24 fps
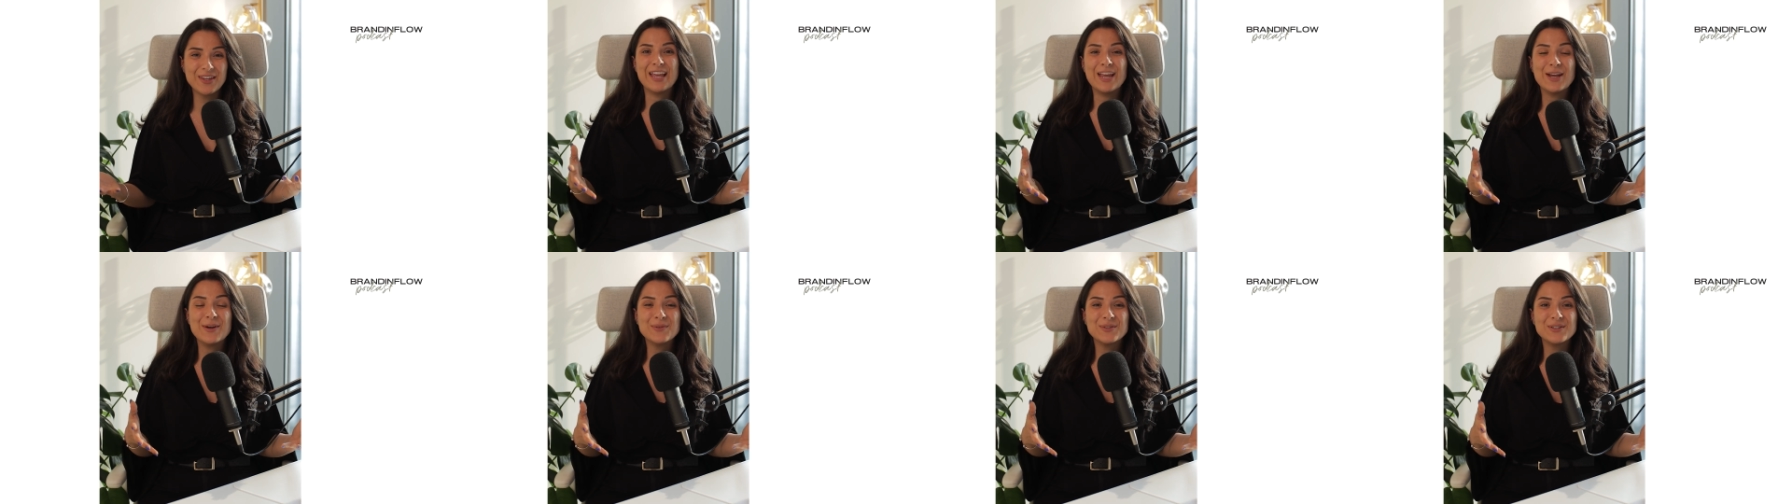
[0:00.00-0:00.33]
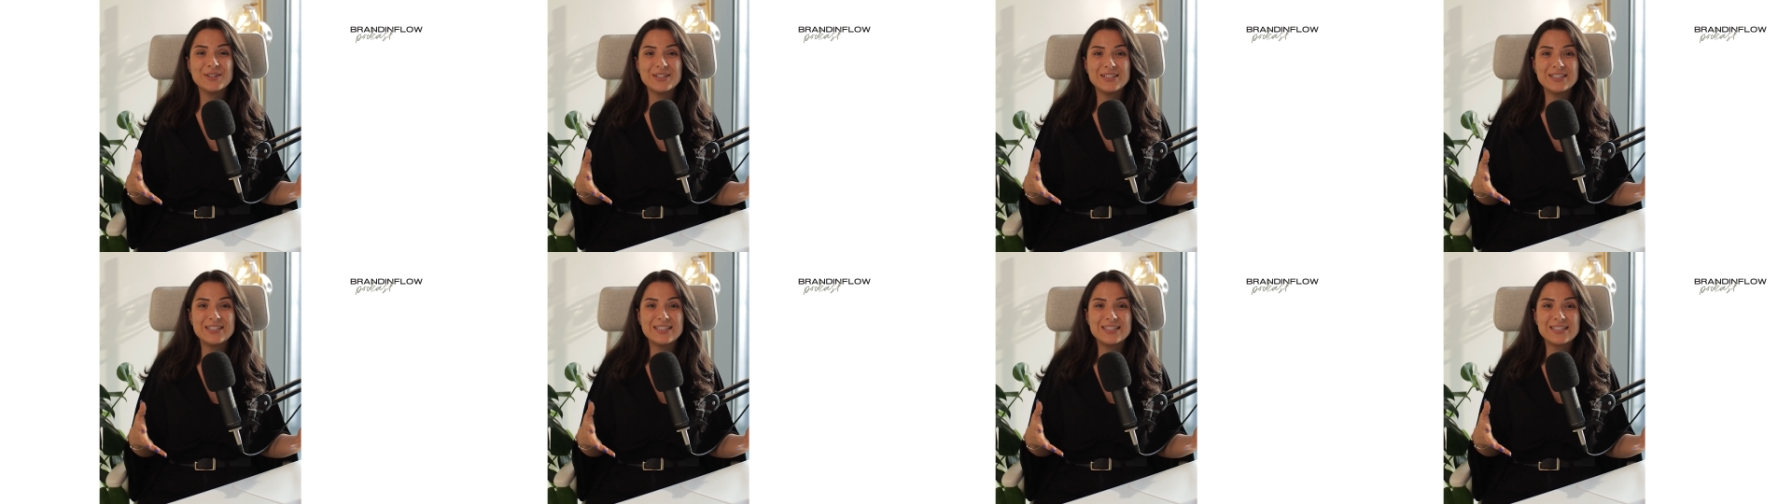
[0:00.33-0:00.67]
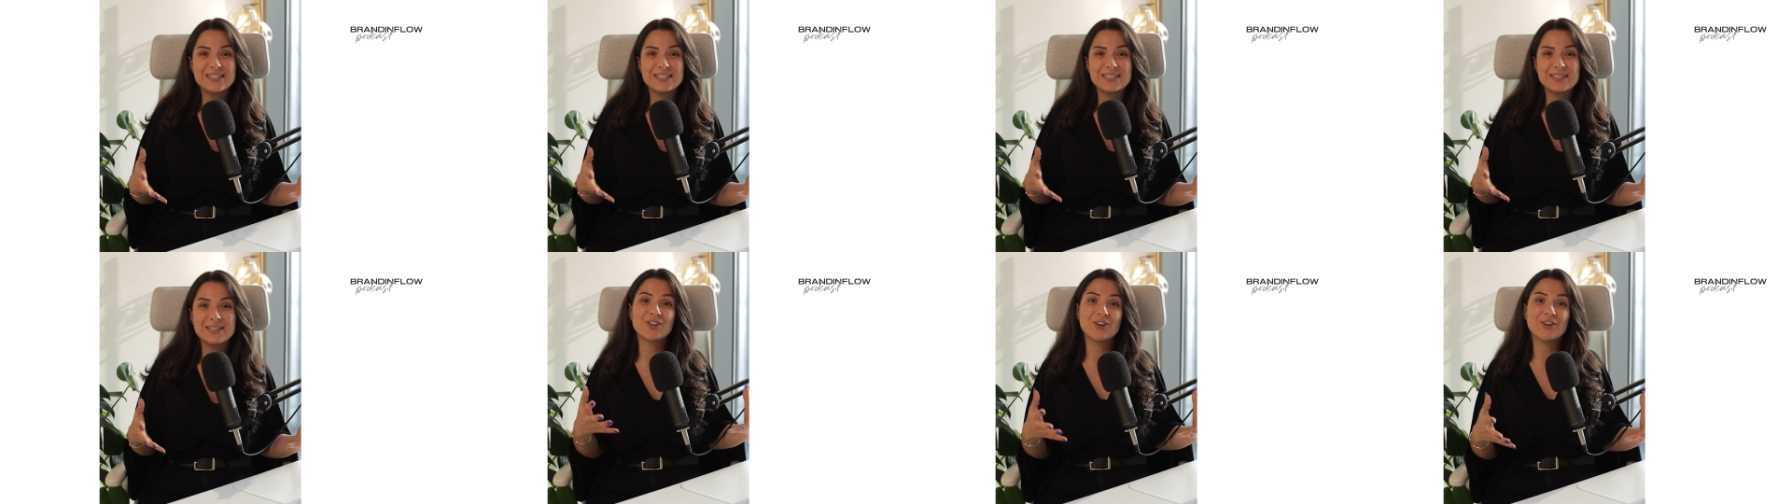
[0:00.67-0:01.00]
they would
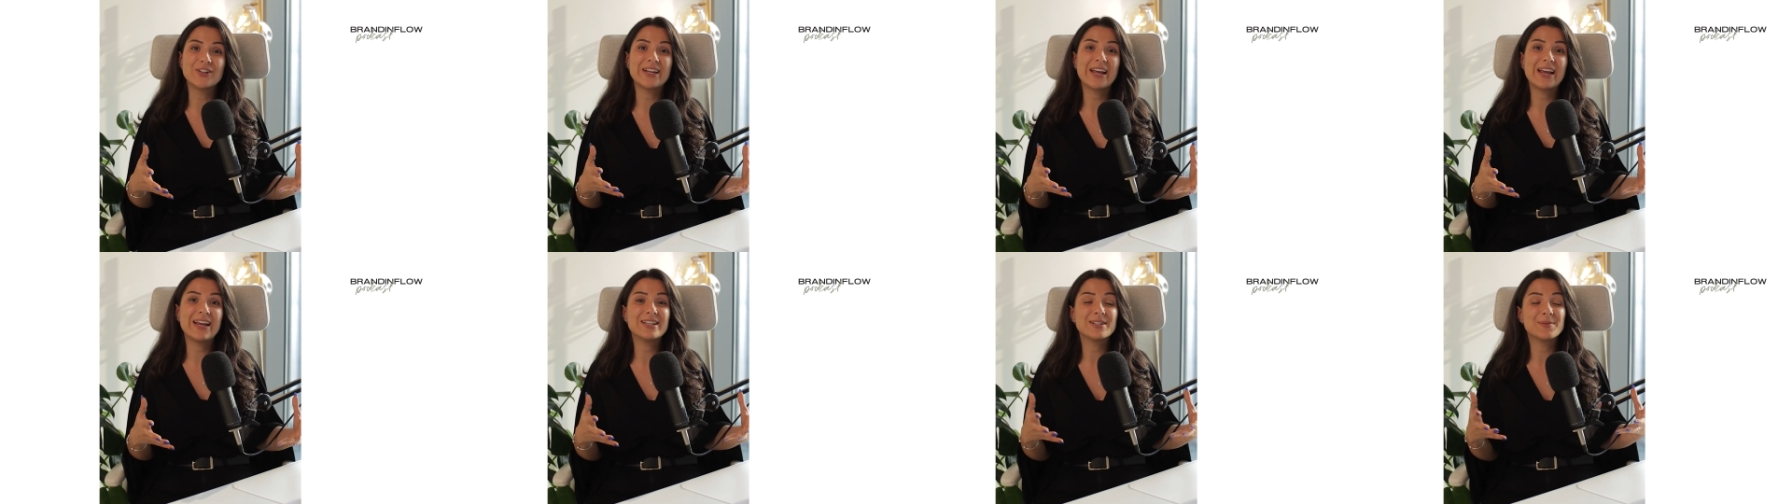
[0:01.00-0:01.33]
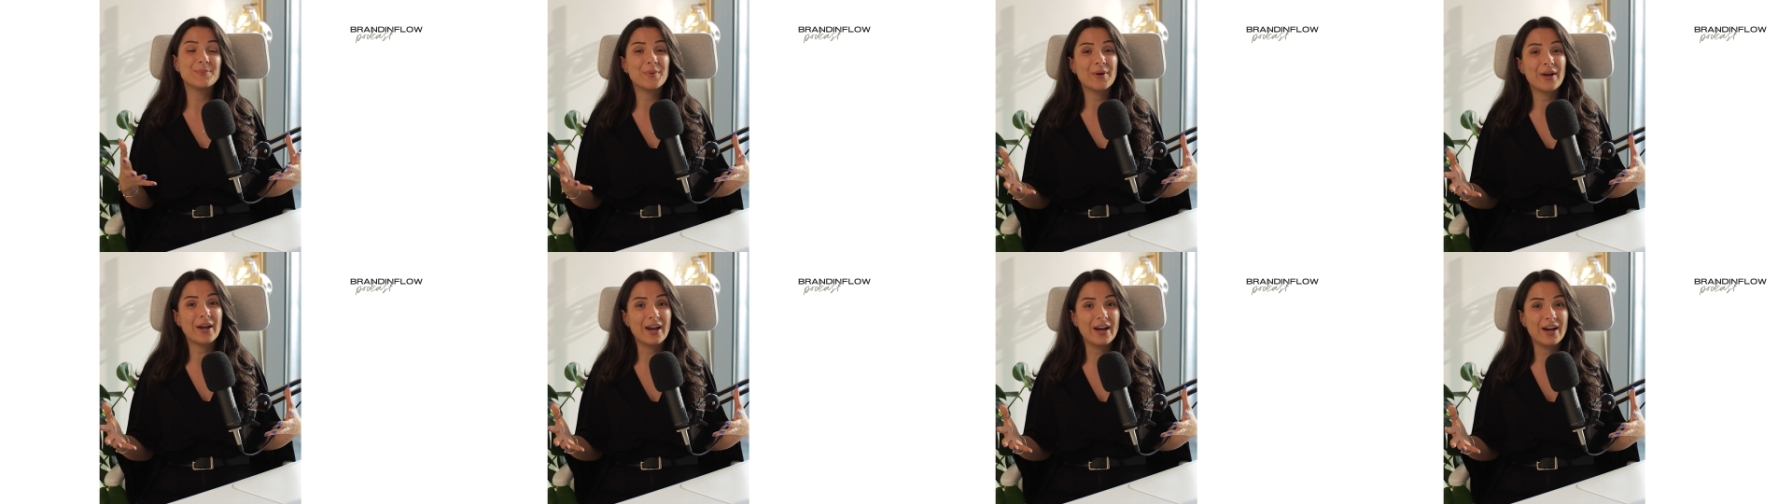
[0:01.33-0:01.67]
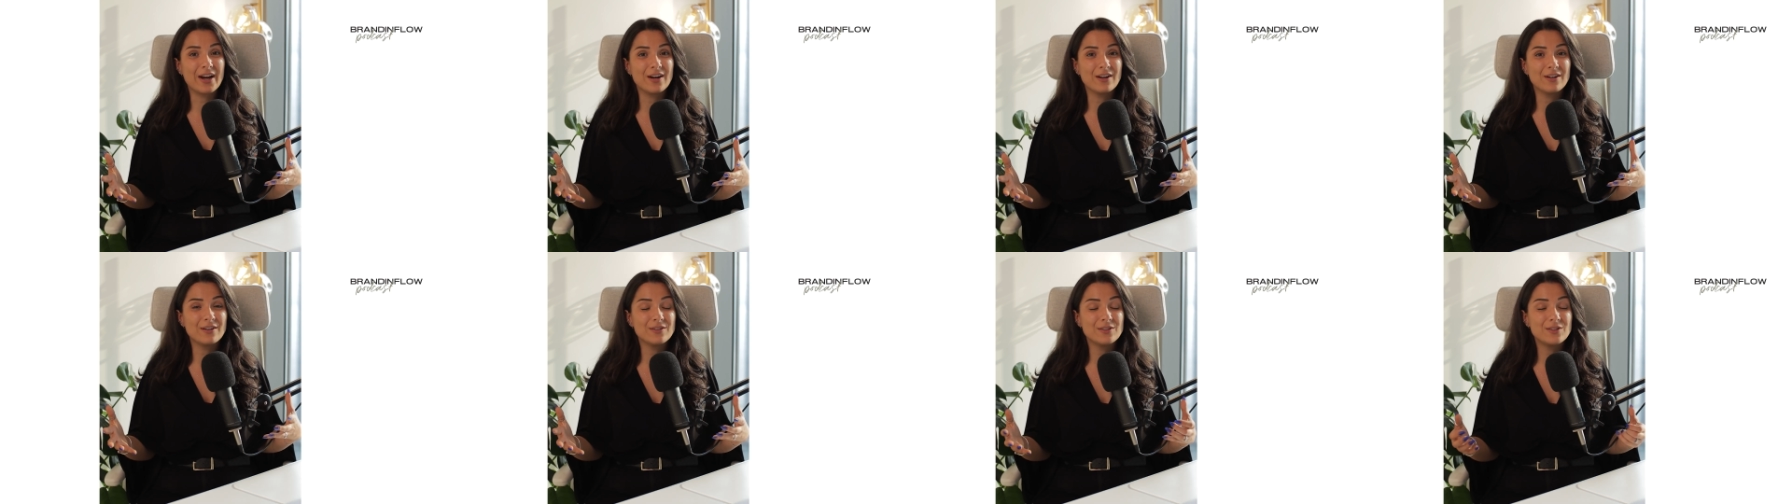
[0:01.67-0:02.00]
donate a
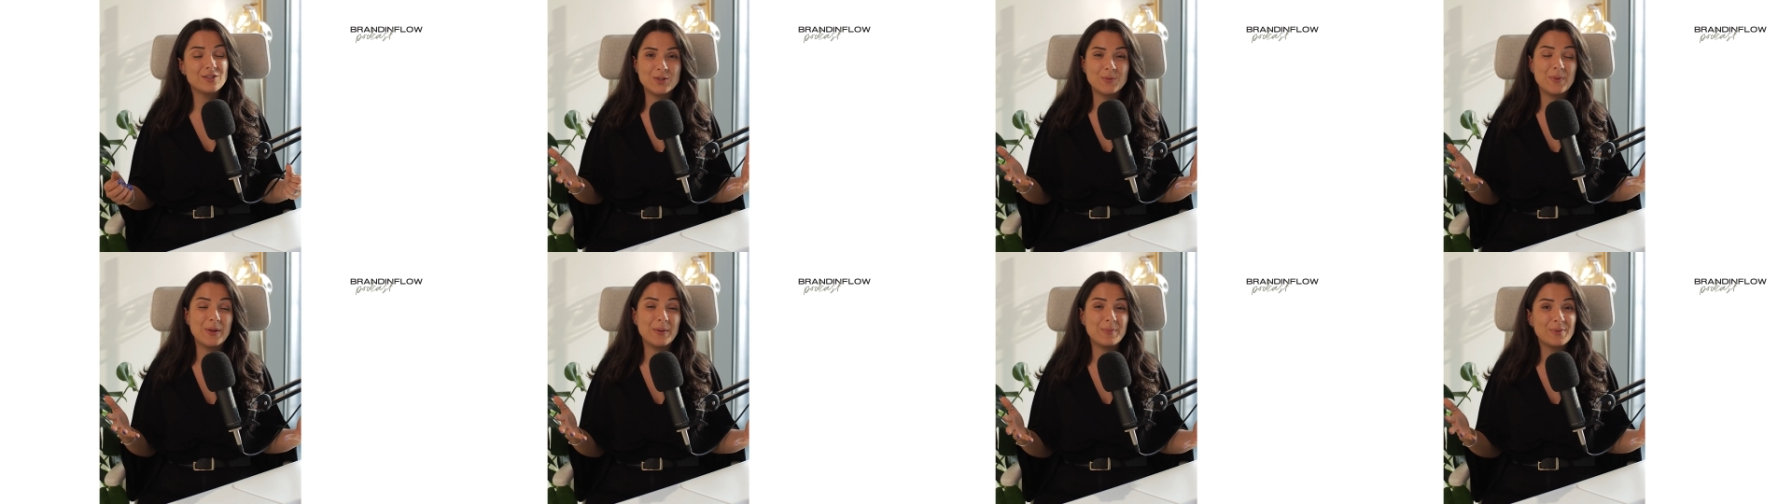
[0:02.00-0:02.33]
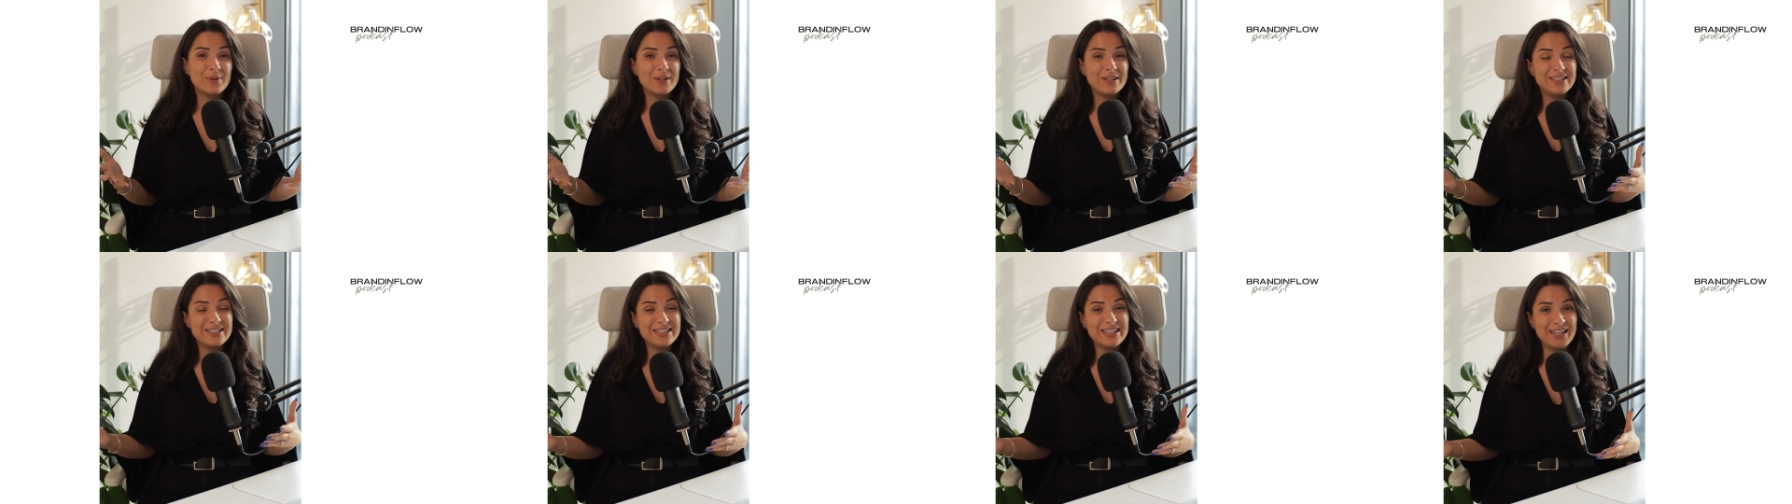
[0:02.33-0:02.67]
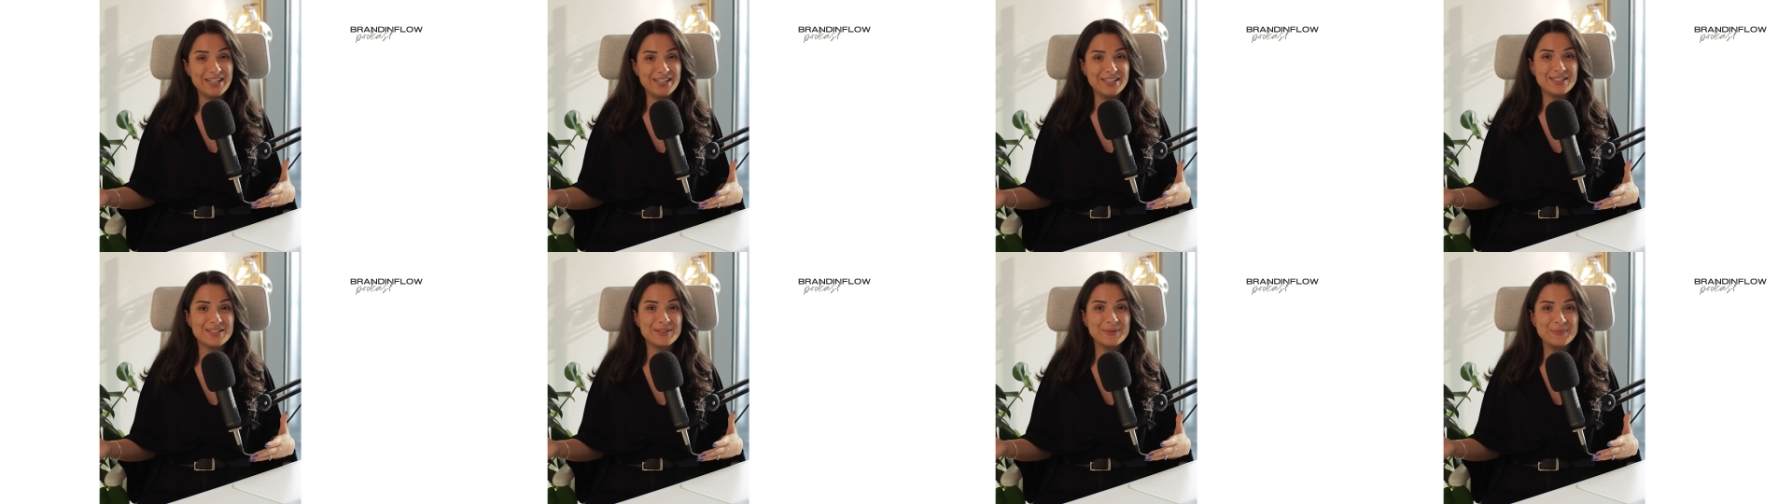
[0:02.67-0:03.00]
pair to people in
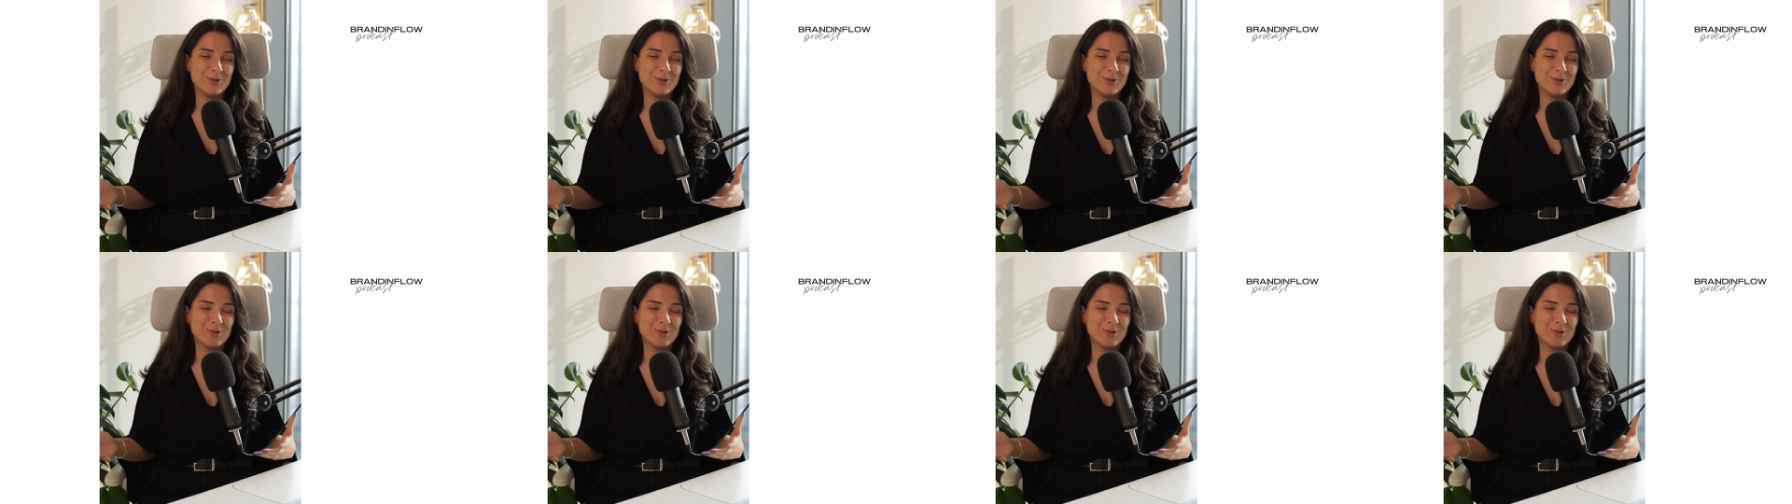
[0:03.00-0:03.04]
need